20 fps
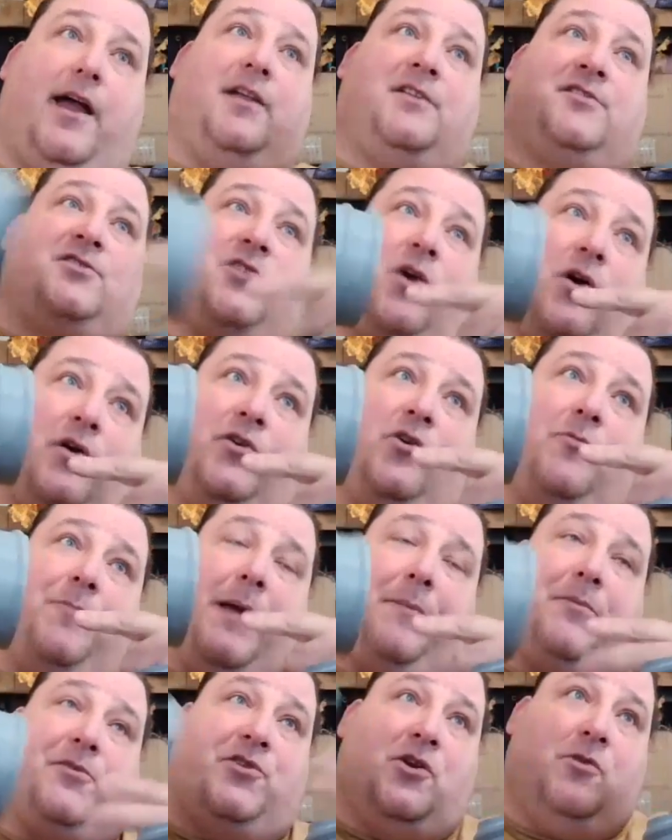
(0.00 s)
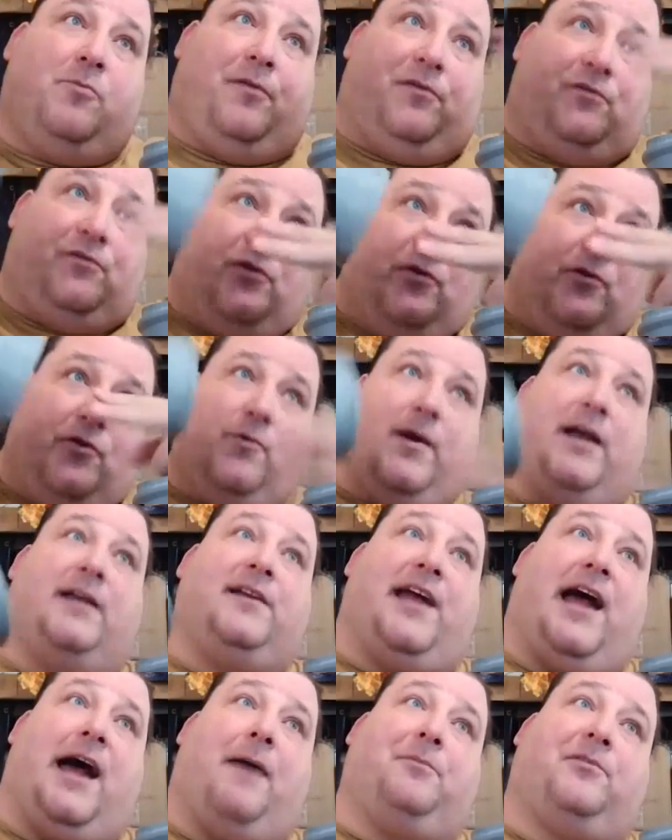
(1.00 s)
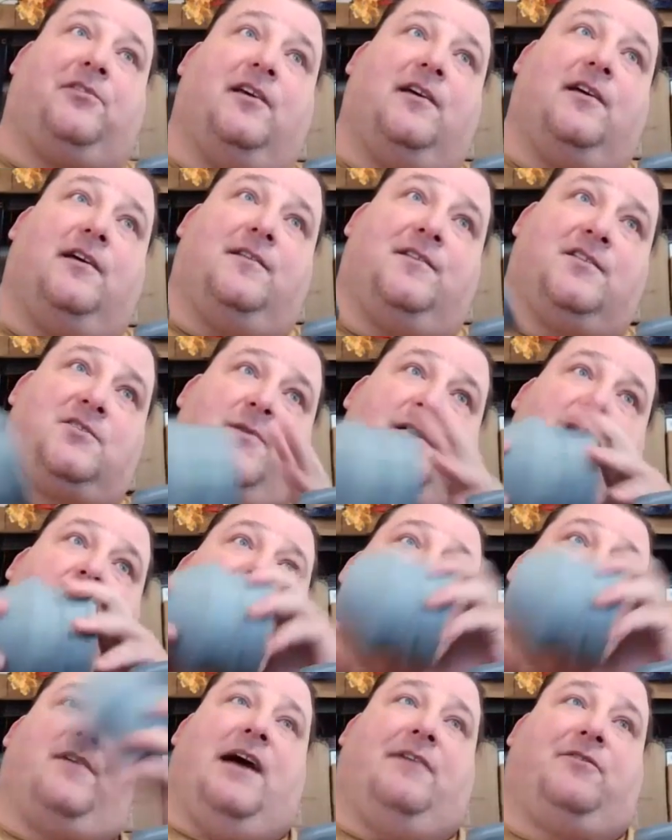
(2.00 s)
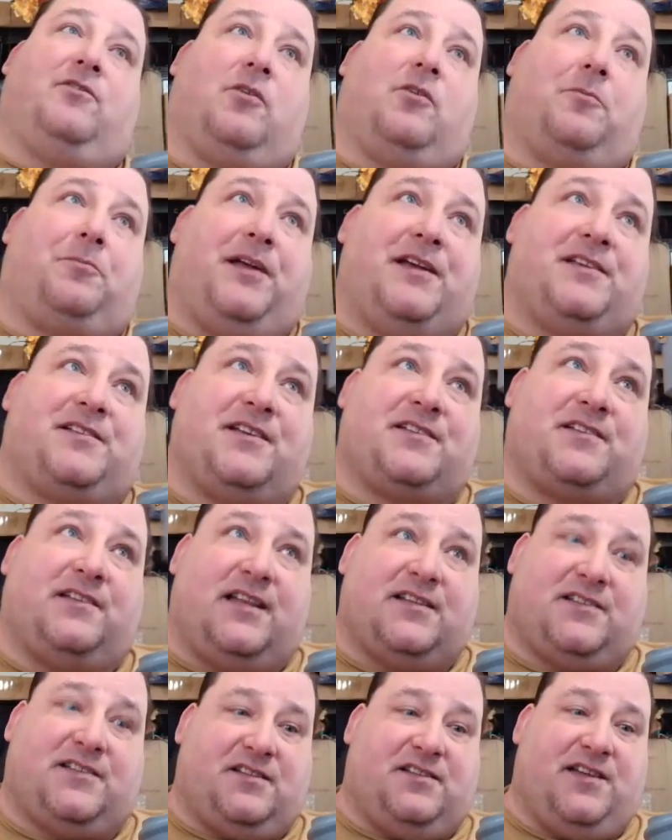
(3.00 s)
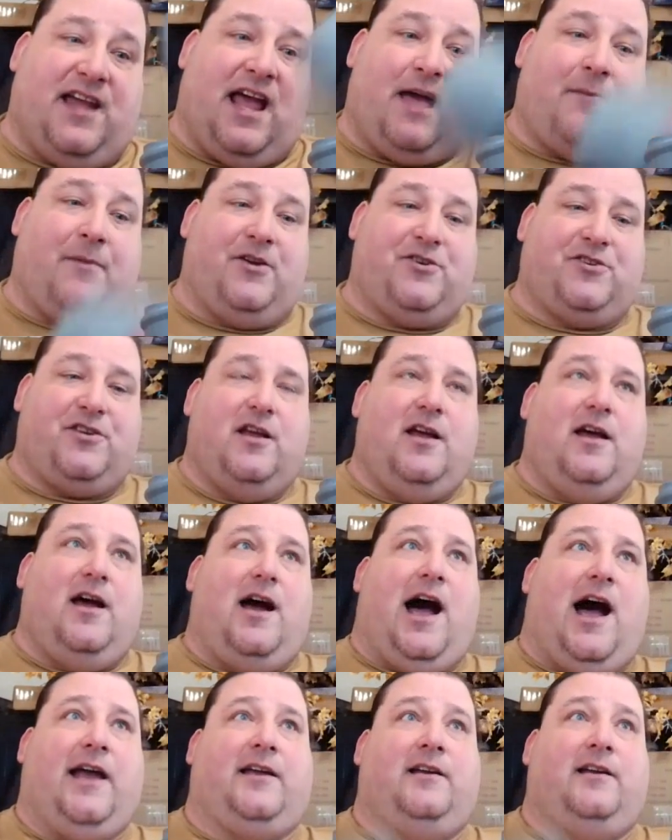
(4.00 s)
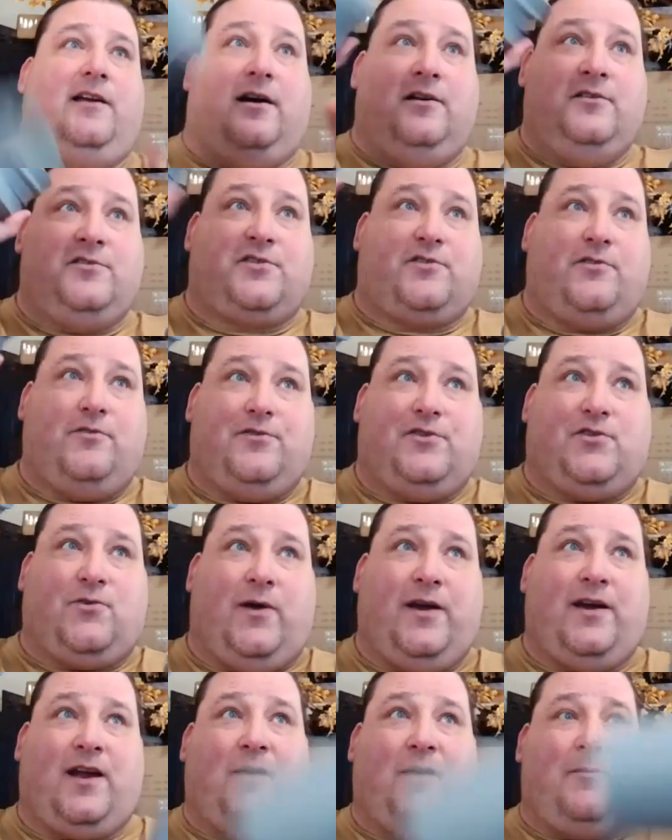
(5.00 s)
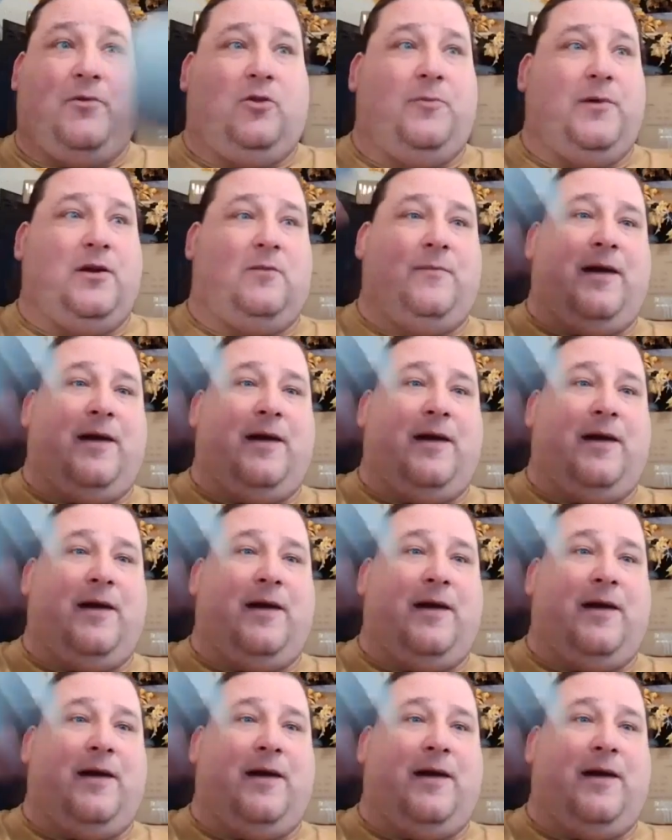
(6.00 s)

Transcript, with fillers: install a new paper tube with two new end caps. This way you never have to replace this unless it's damaged. I can unscrew the 29 millimeter